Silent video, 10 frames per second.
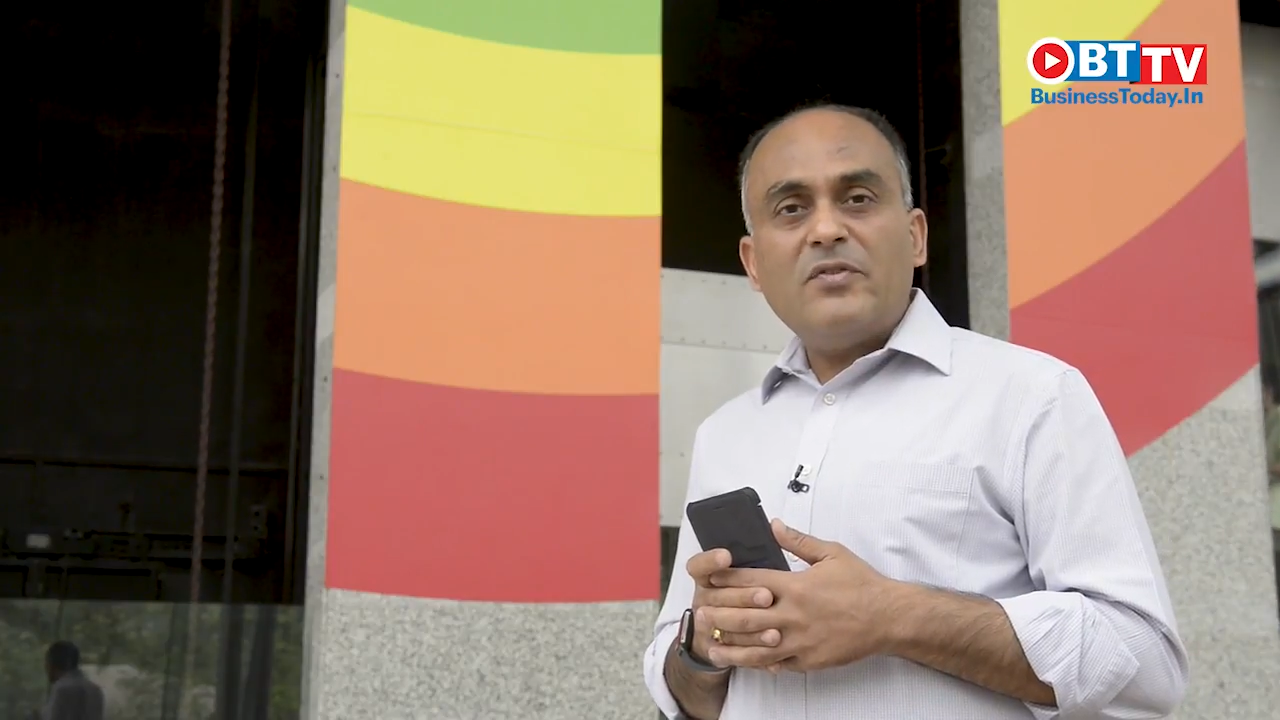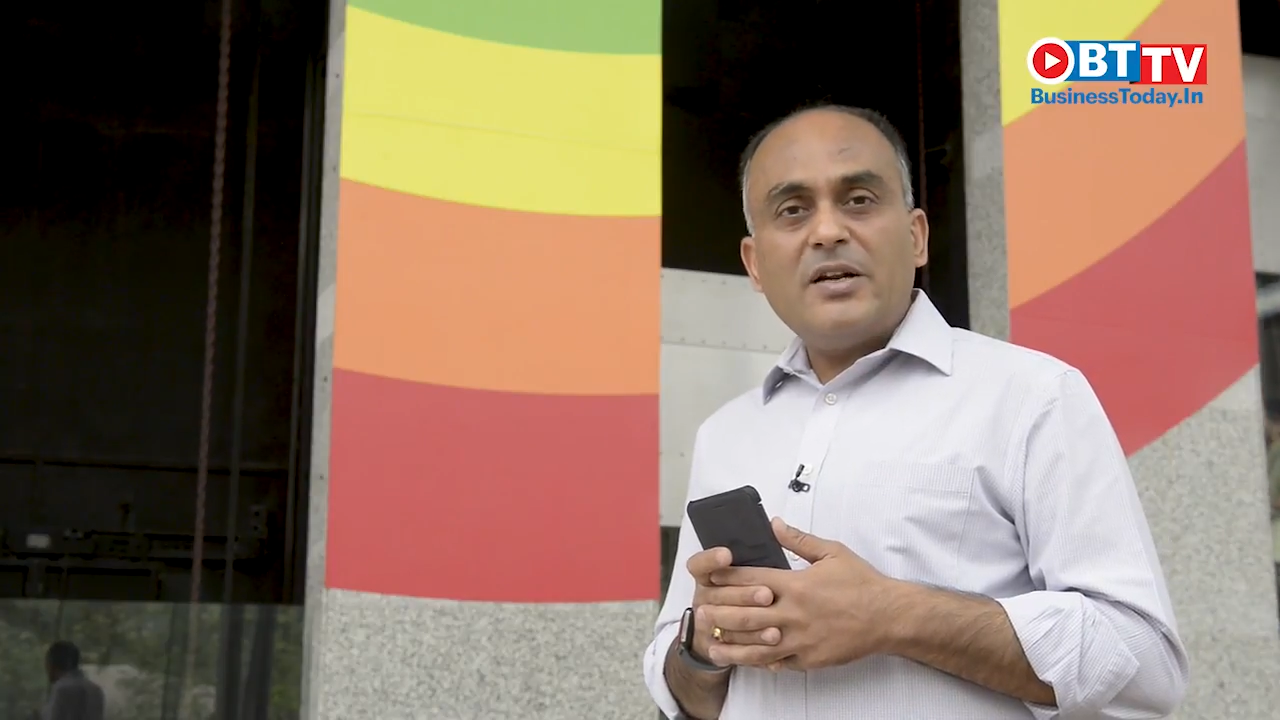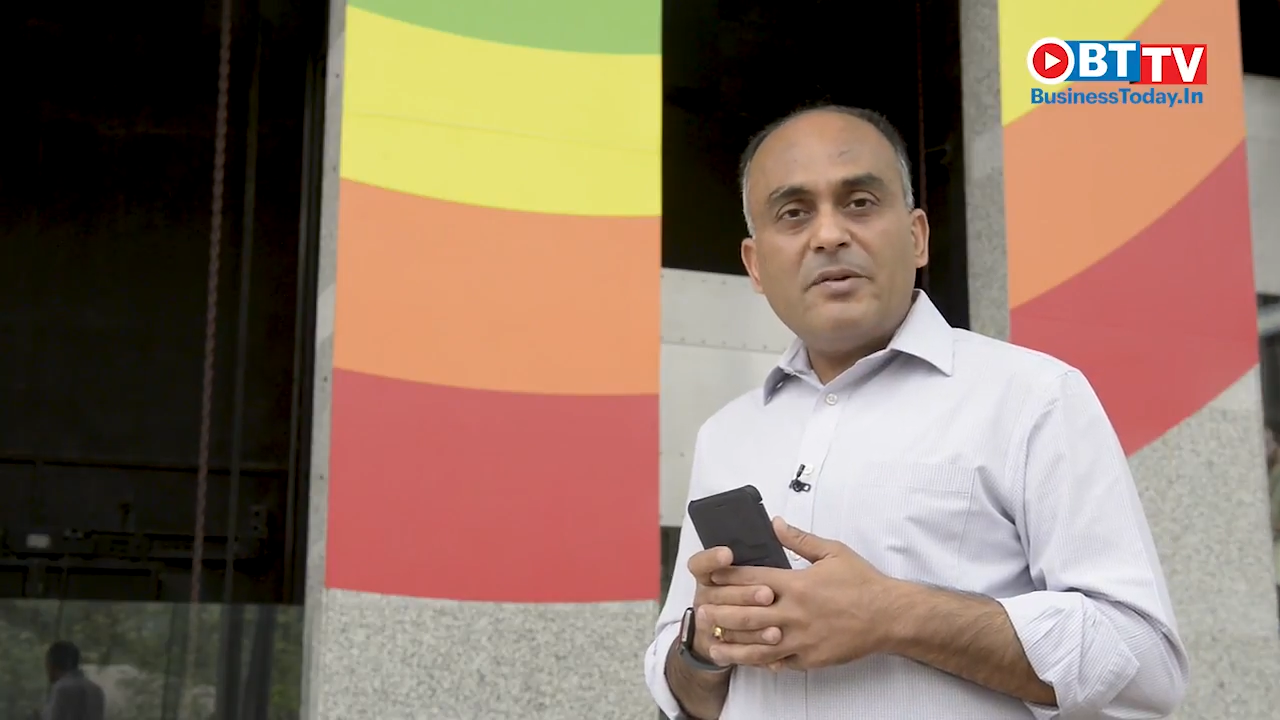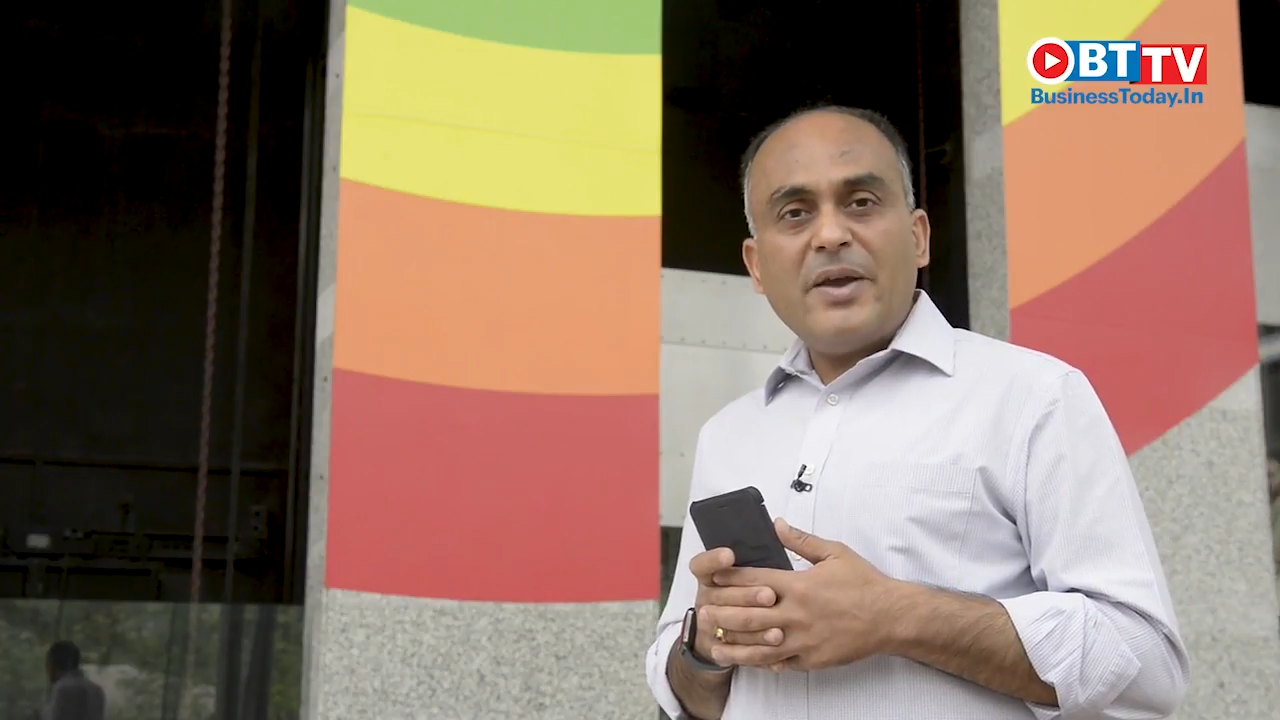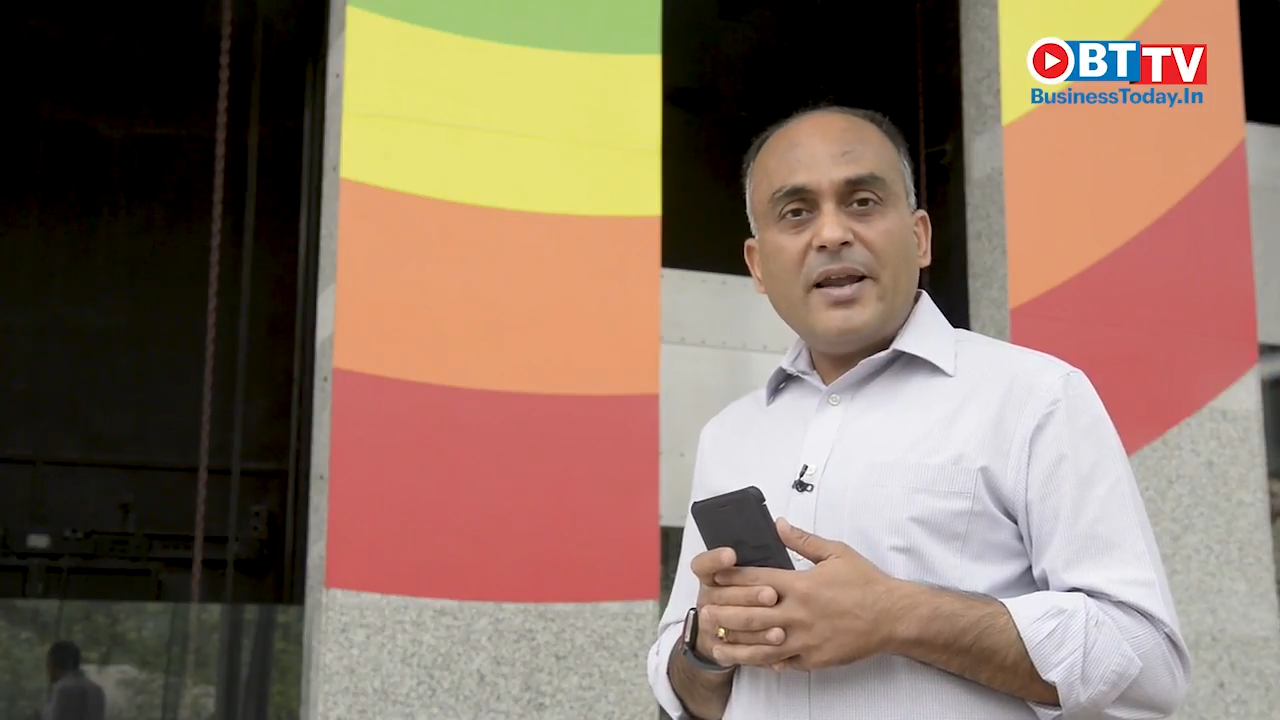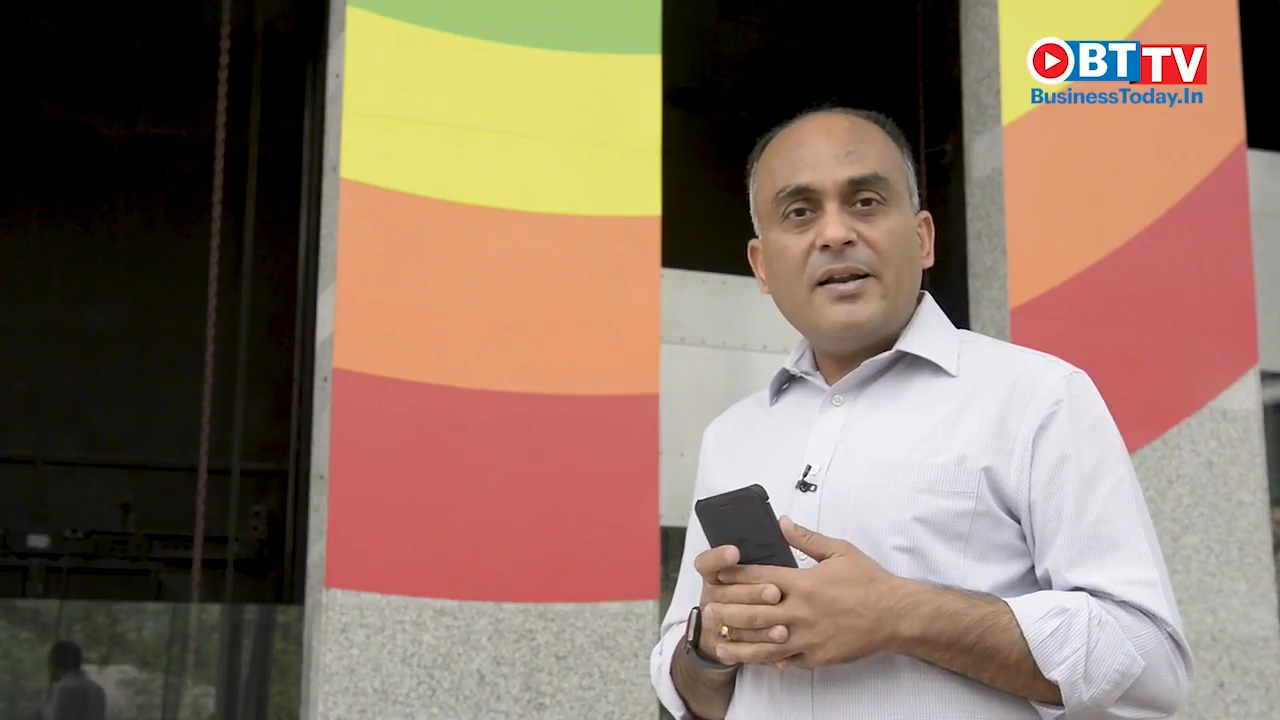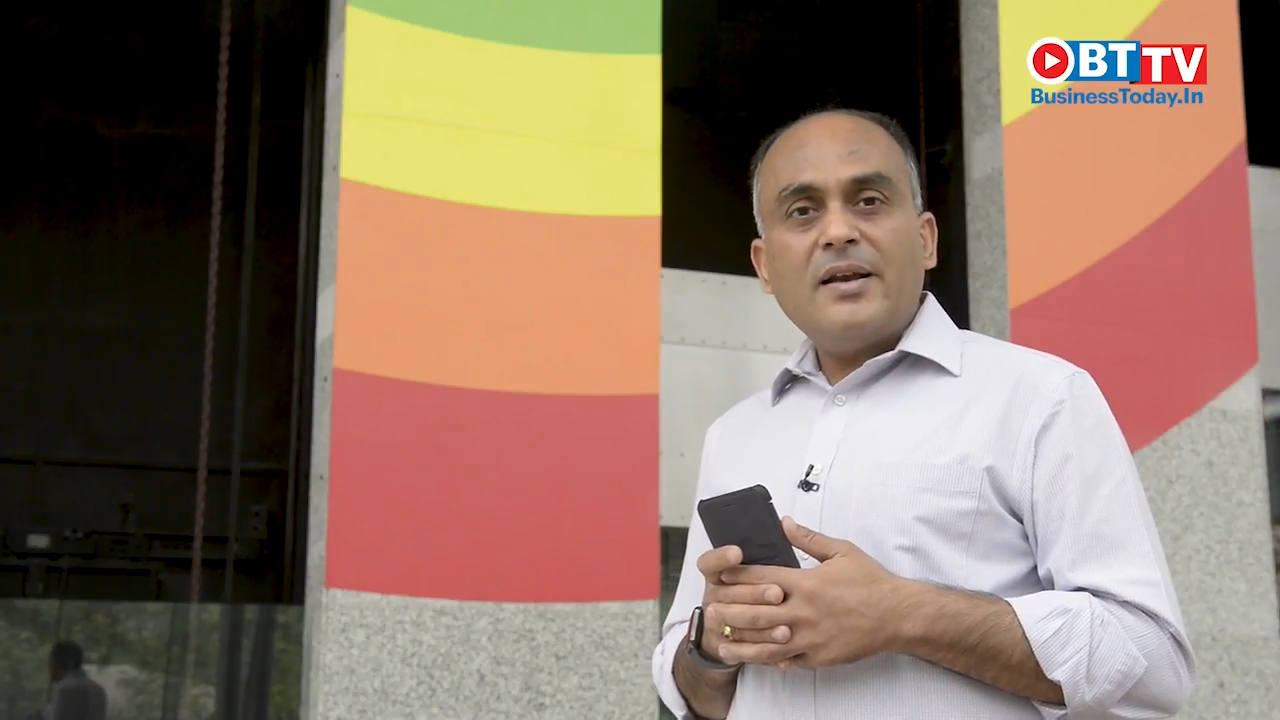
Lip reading: will remain